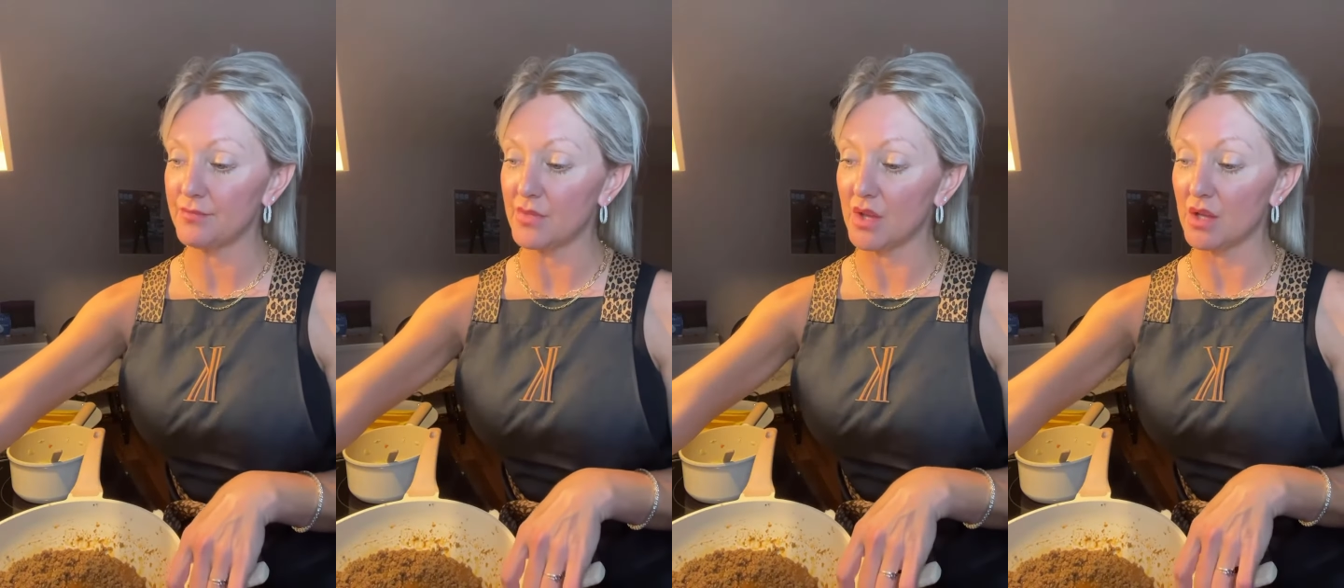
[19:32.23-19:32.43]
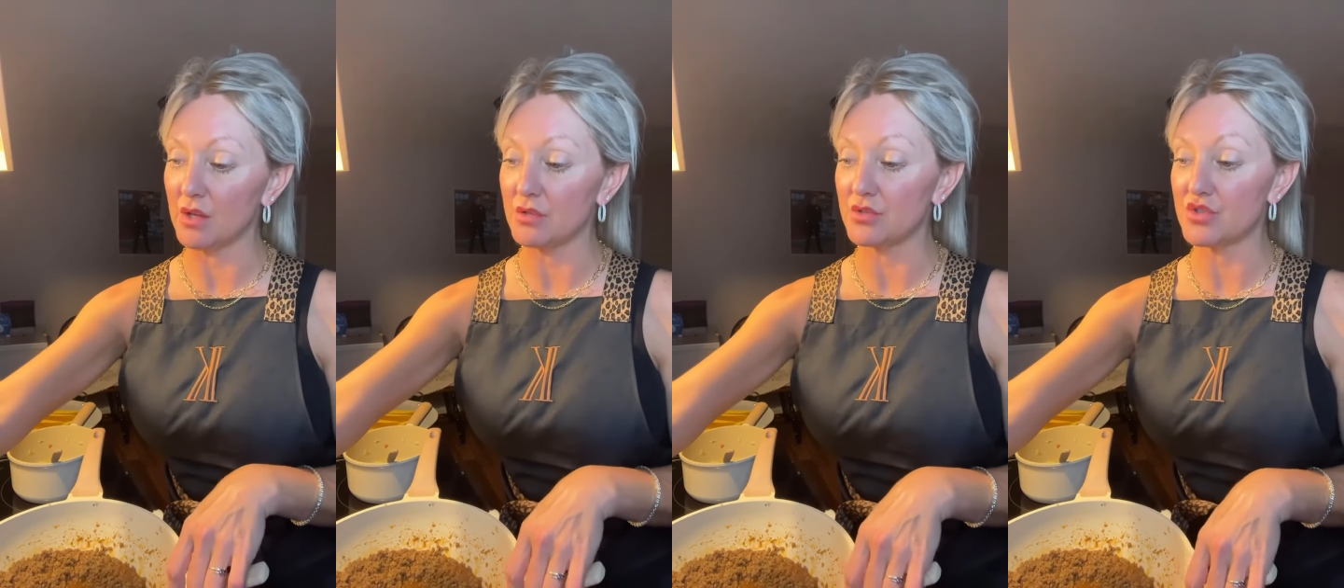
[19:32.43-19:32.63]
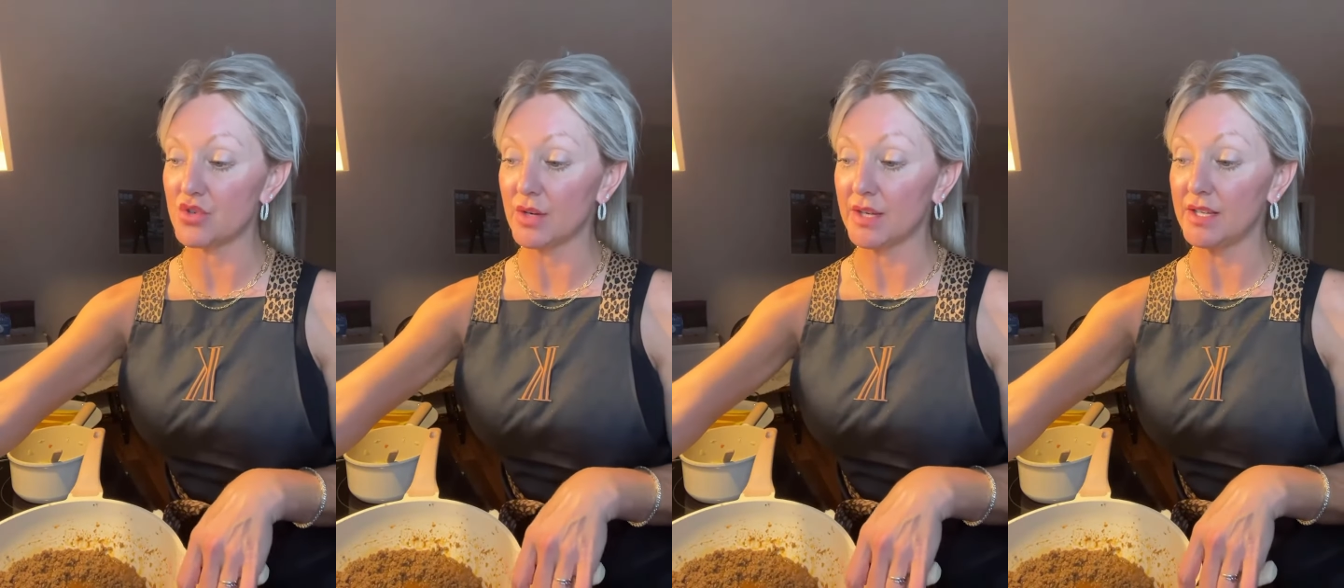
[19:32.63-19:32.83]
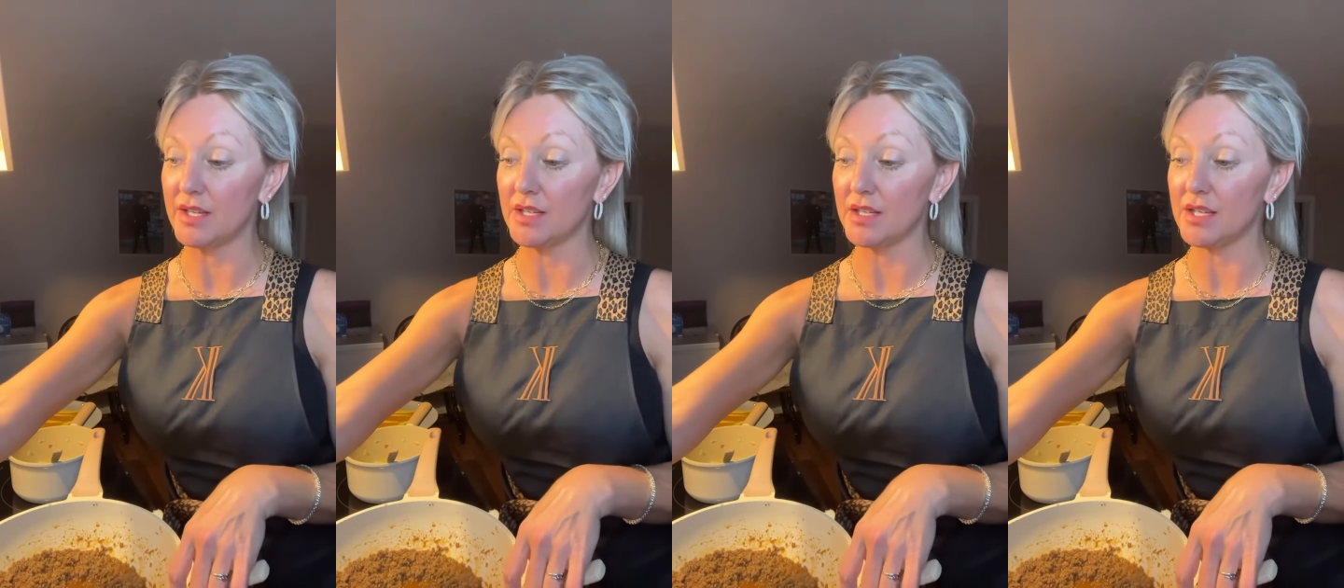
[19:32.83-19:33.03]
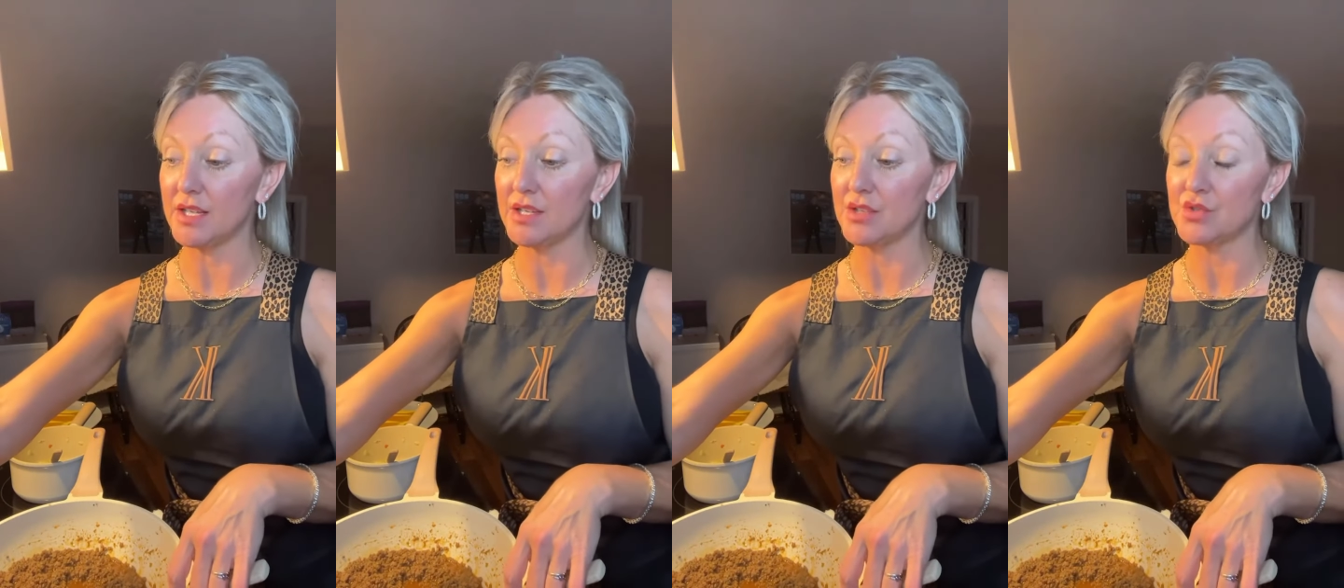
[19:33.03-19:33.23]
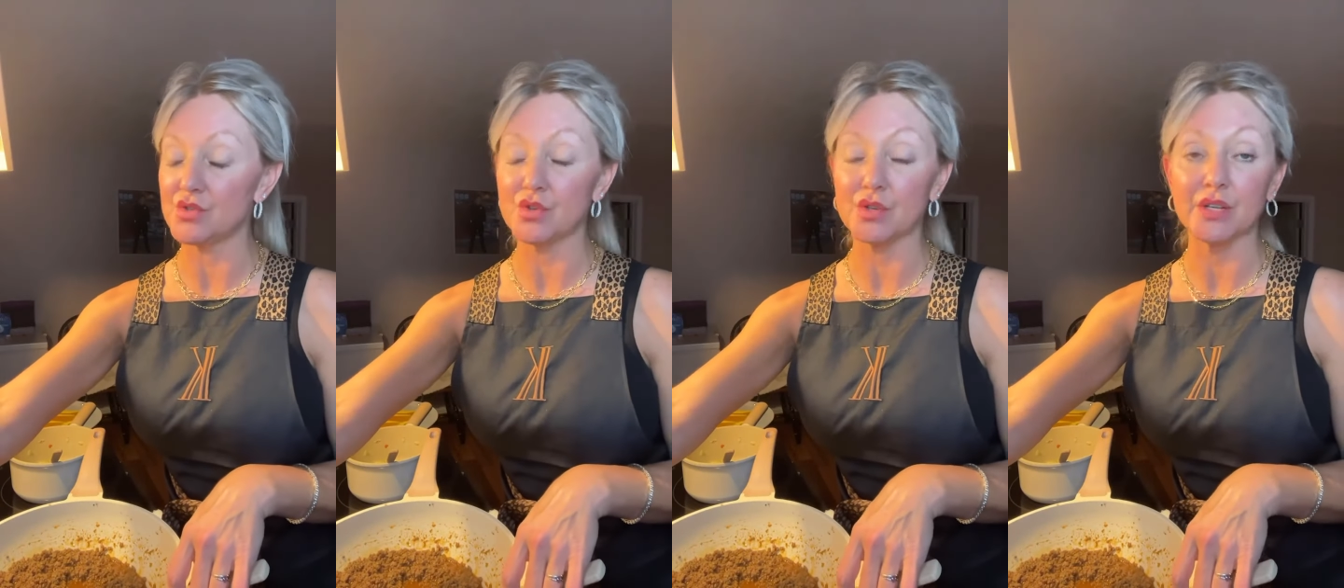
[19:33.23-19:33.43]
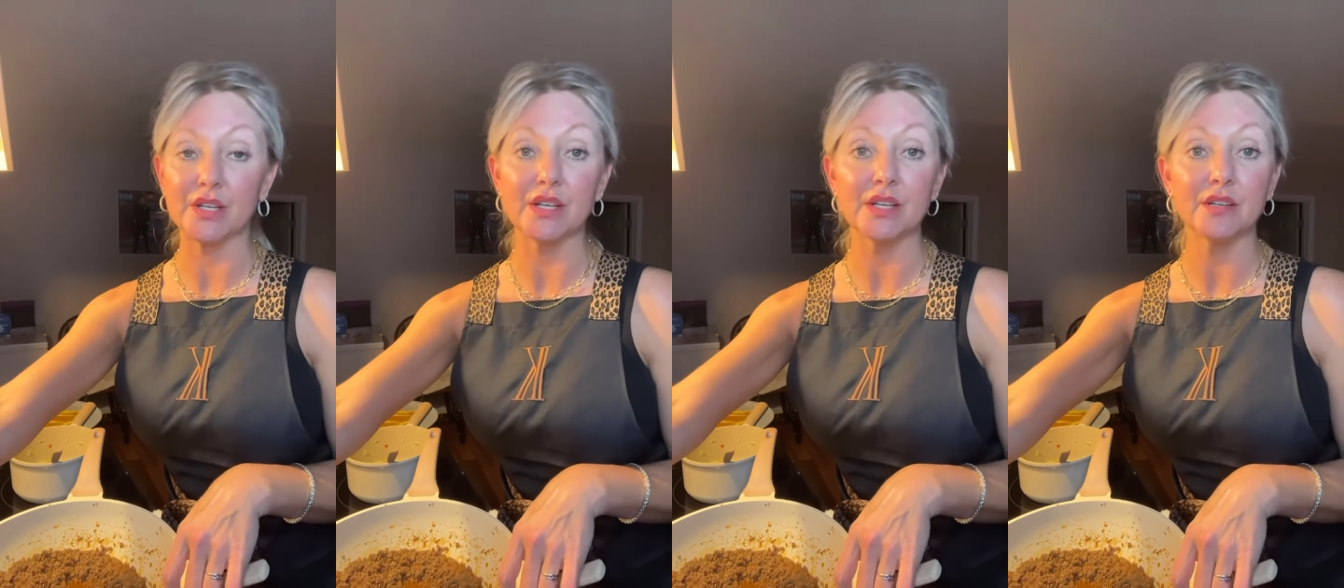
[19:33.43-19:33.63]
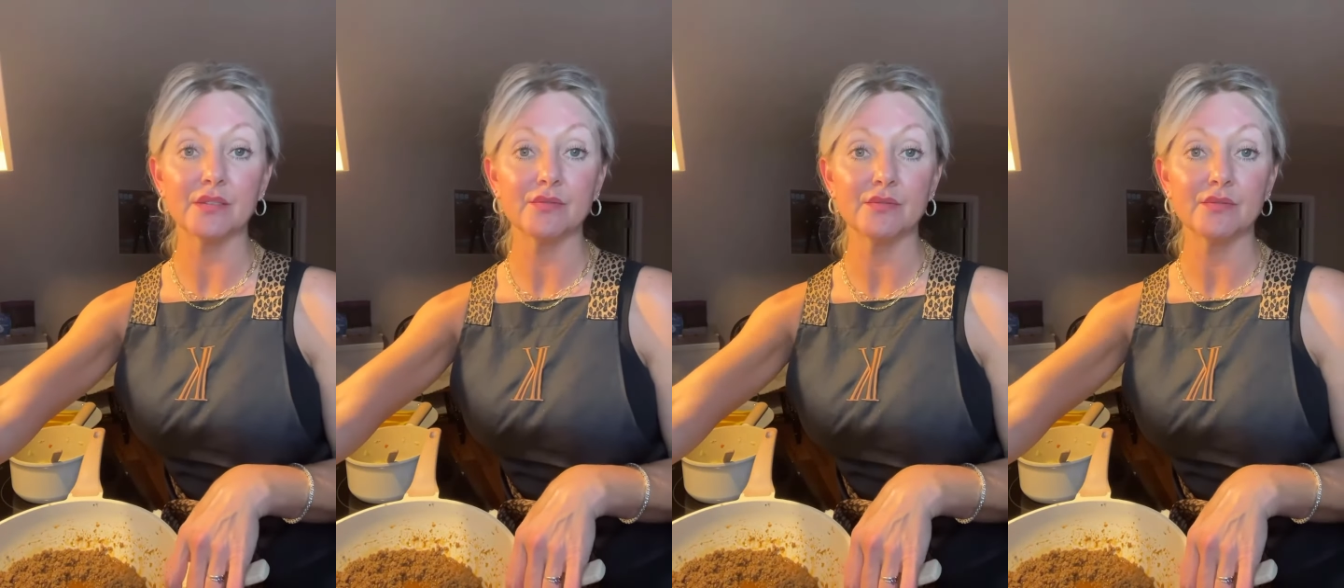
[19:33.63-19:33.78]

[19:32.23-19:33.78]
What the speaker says: untreated injury